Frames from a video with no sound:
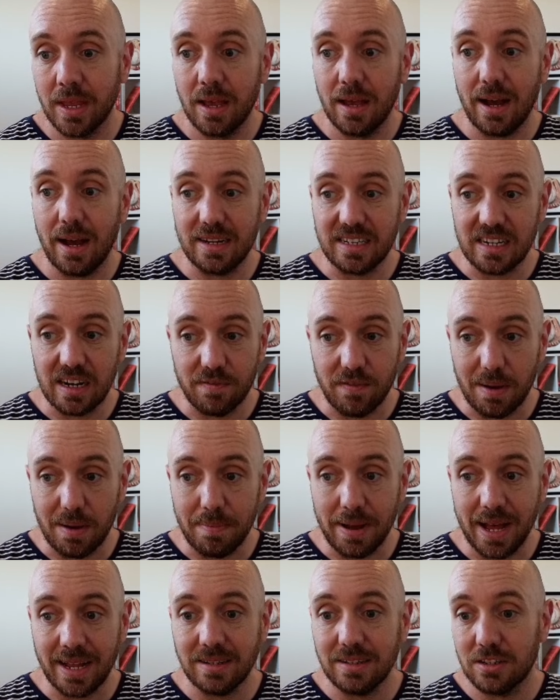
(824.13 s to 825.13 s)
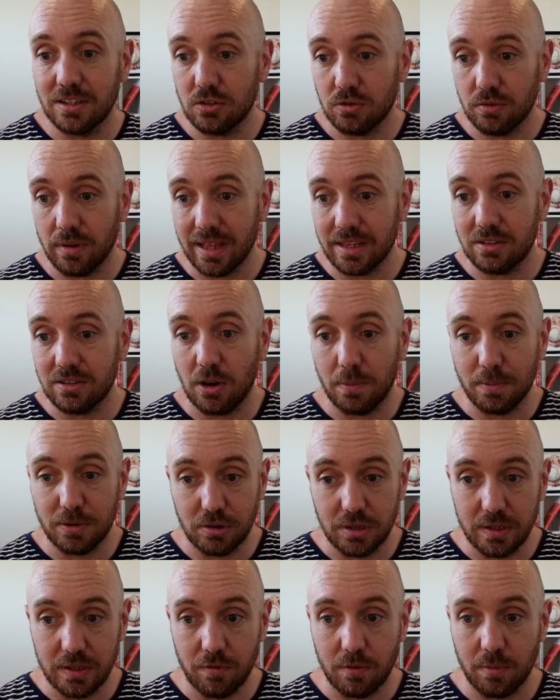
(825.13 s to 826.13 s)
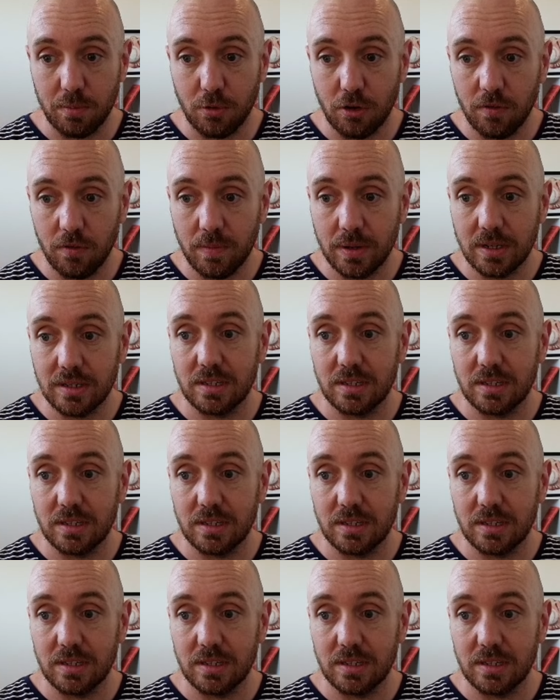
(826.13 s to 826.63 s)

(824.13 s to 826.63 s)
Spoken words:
identify patterns, strengths, and opportunities for improvement,